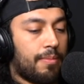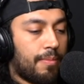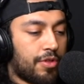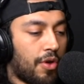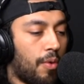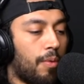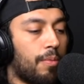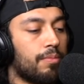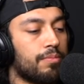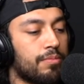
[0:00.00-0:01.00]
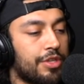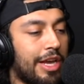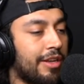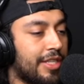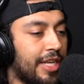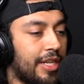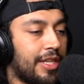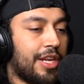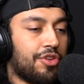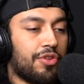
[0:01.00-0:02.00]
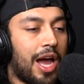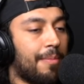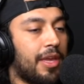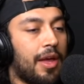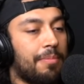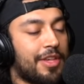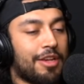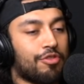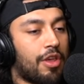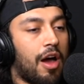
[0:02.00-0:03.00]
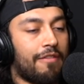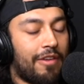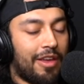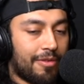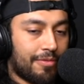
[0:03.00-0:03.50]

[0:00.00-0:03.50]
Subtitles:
So shout out Dylan. That dude got me obsessed with coffee.